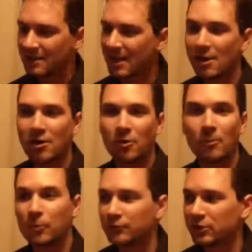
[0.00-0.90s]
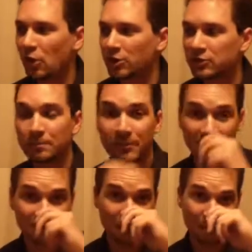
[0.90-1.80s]
Now, moving on to
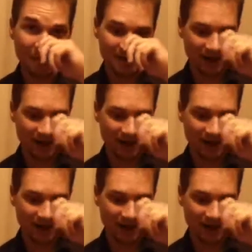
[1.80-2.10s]
pick number